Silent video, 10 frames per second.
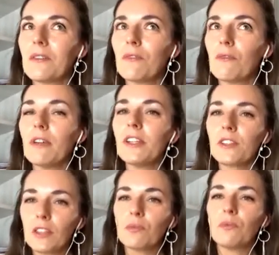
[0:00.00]
we
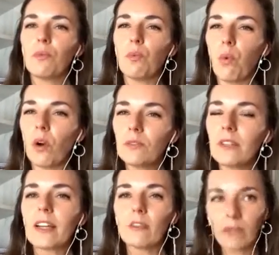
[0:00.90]
still want,
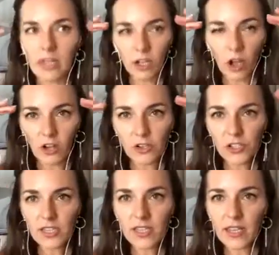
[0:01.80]
like
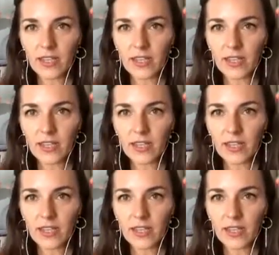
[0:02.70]
consciously,